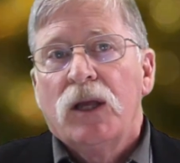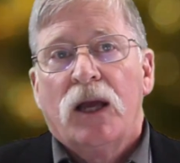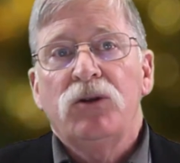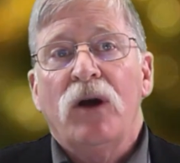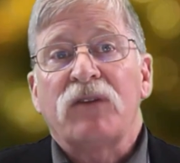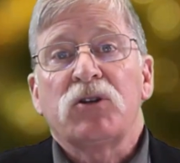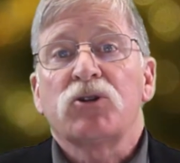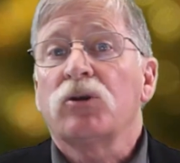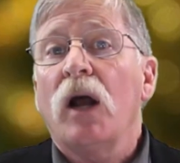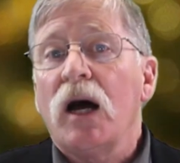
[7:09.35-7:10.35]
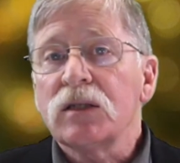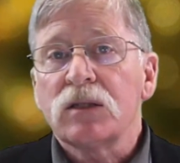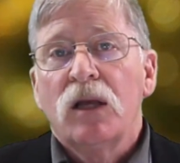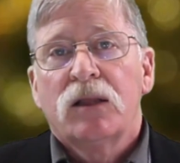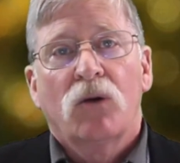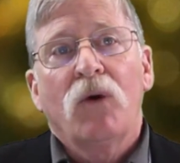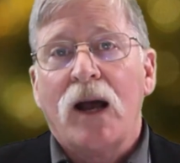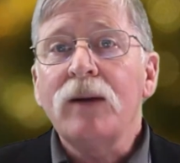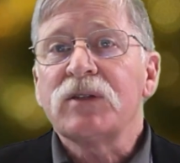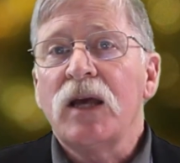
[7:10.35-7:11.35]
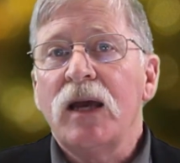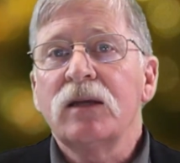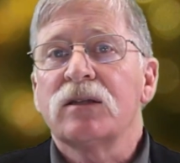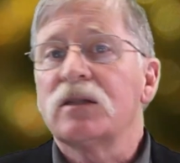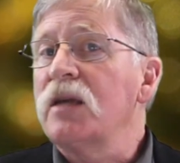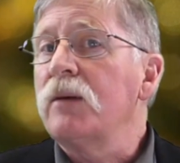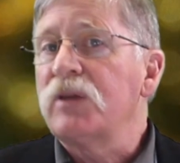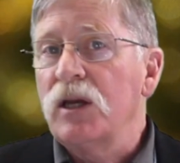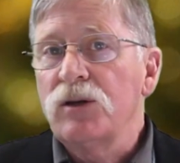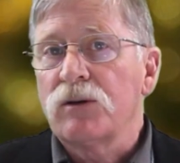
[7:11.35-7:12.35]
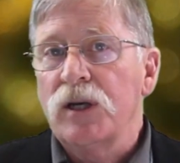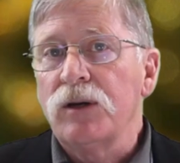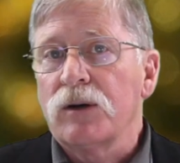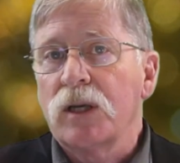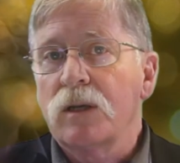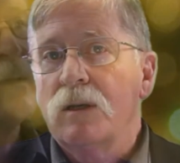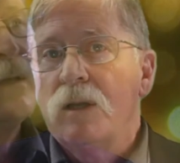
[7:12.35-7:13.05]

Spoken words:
And you have to trust that what I'm saying is the same thing you're hearing.